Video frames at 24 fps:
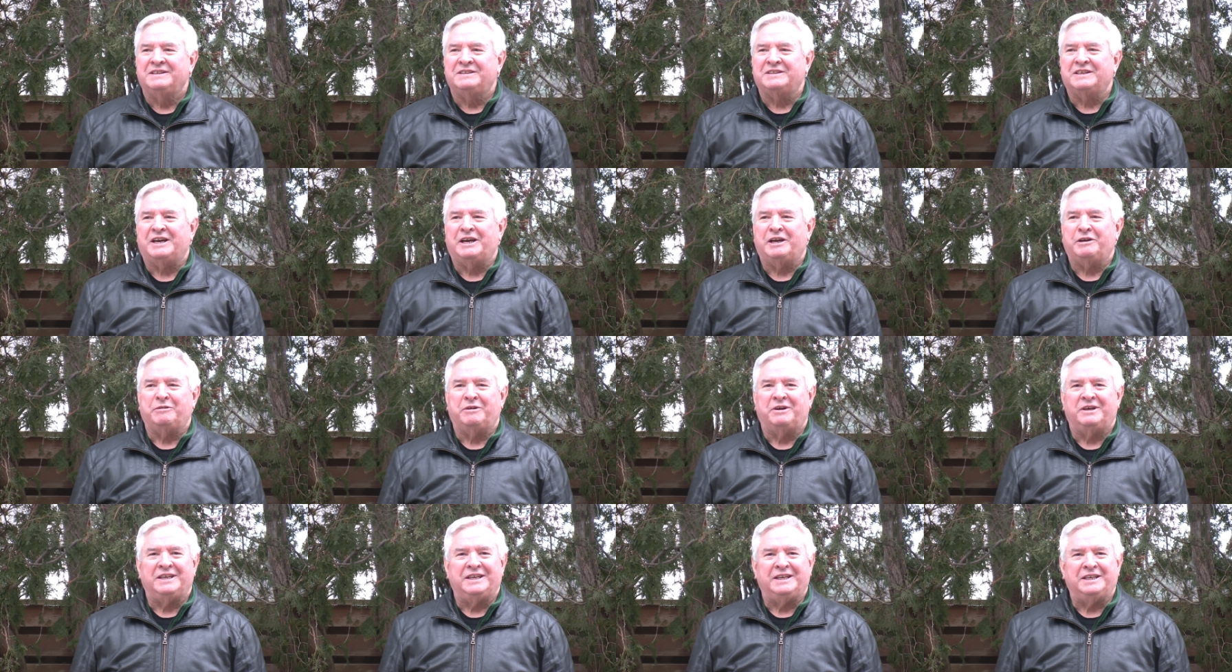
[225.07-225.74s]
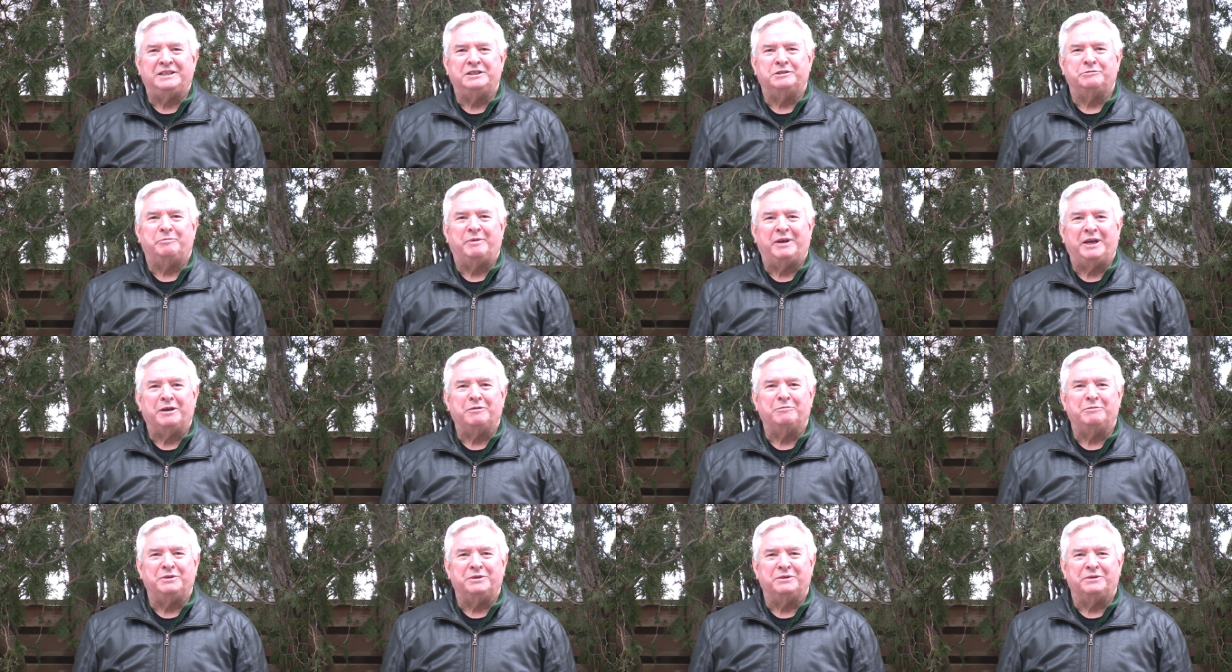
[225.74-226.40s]
Taiwanese
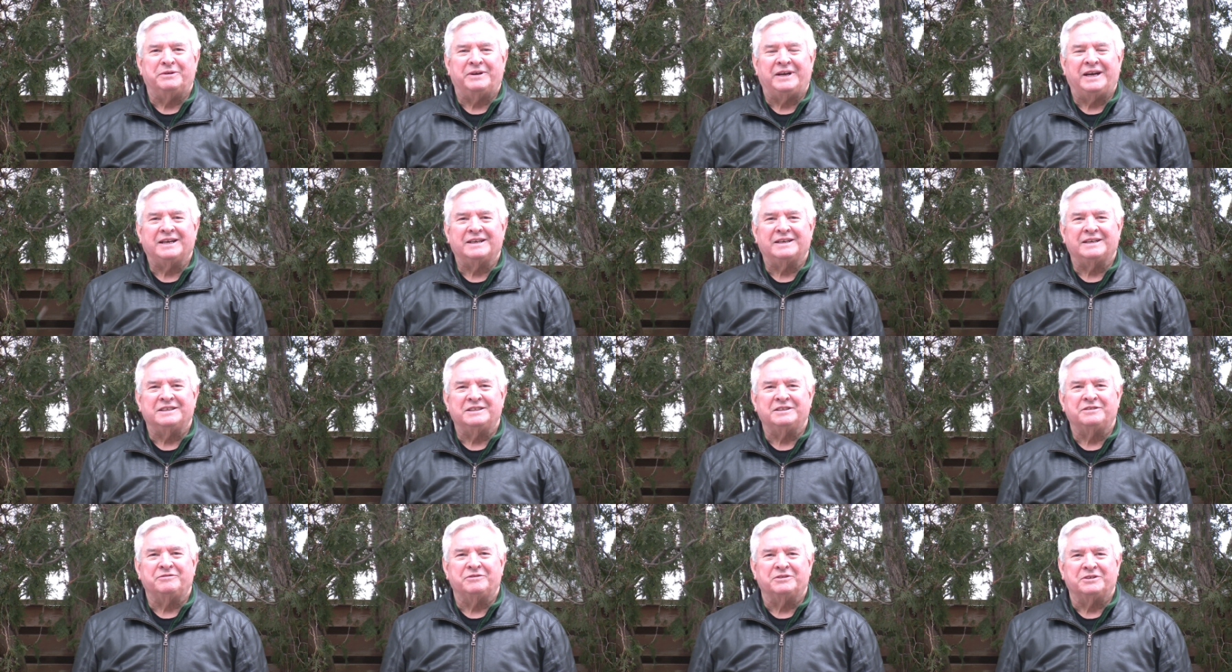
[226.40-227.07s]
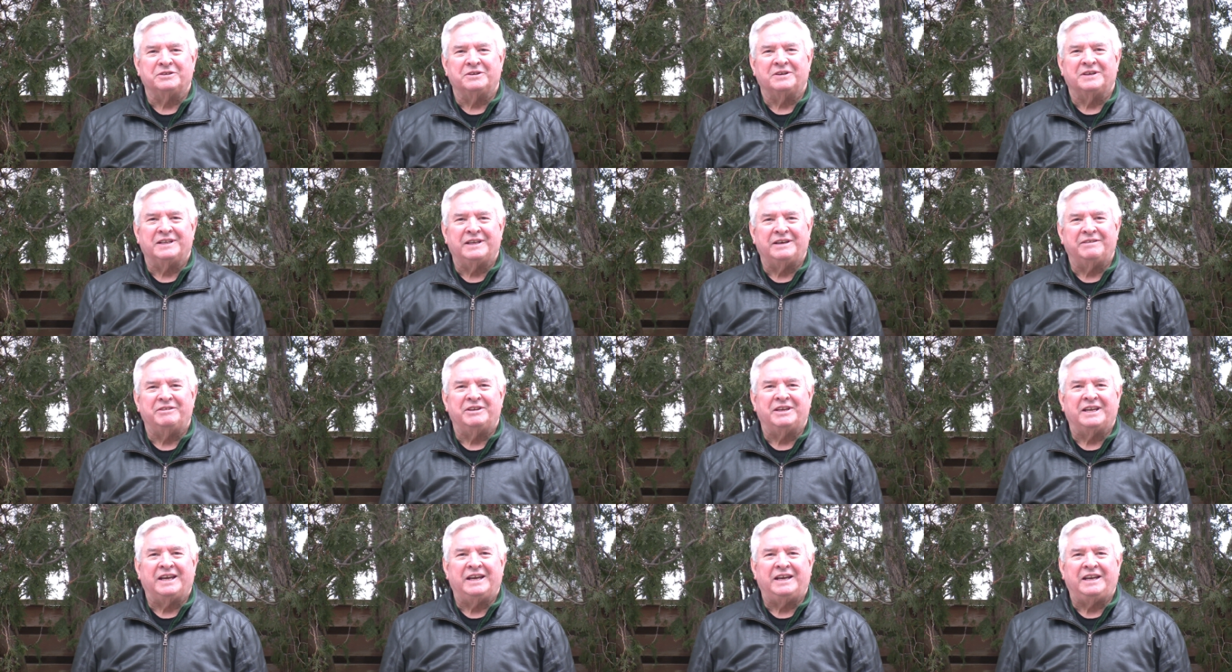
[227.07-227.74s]
bamboo rackets for
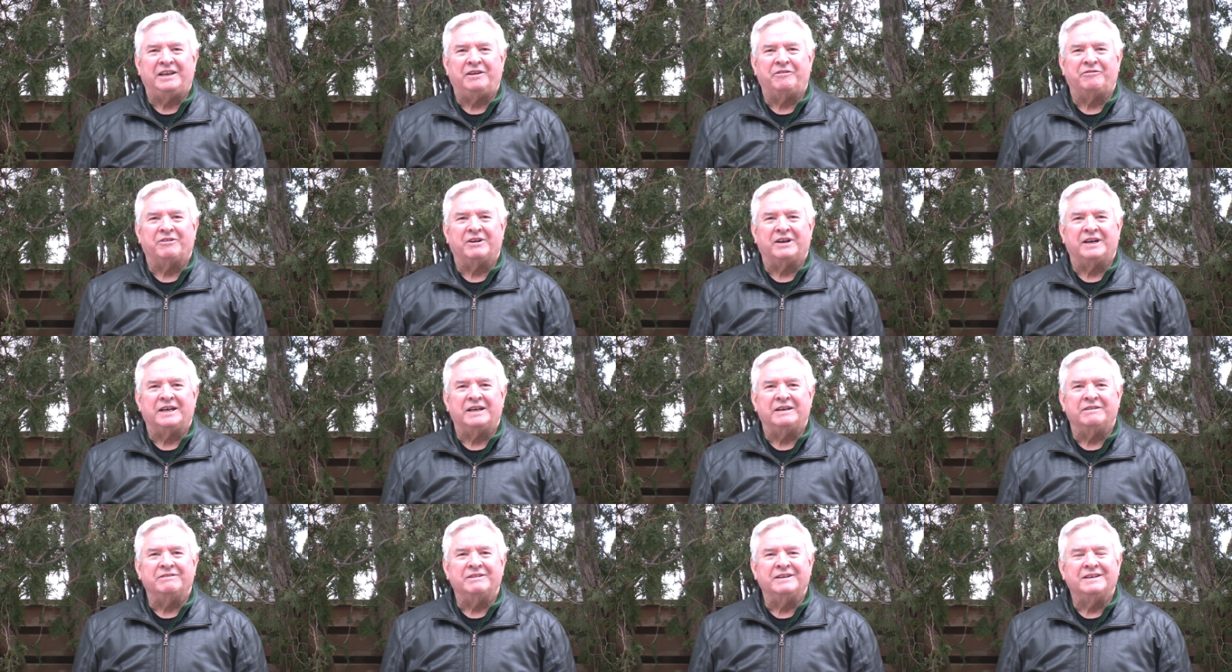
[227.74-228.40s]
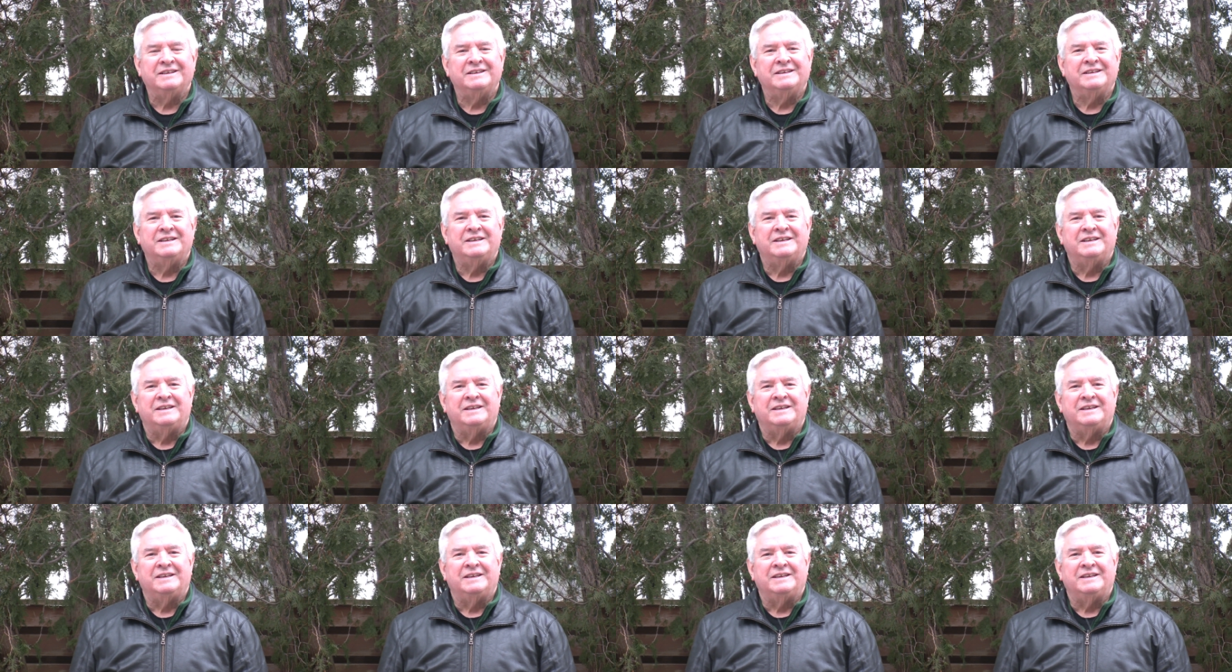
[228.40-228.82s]
11.95